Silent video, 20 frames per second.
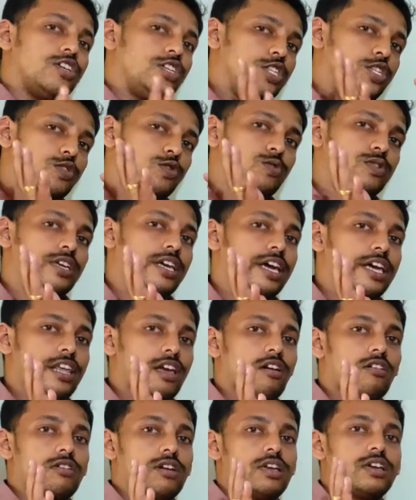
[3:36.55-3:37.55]

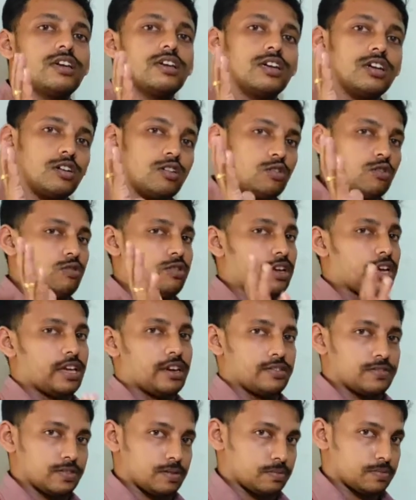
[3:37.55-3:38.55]
eukaryotic
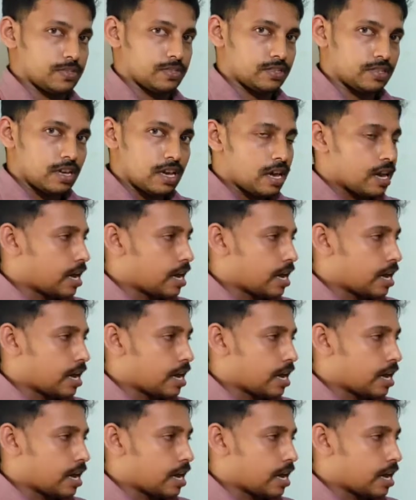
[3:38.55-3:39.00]
organisms.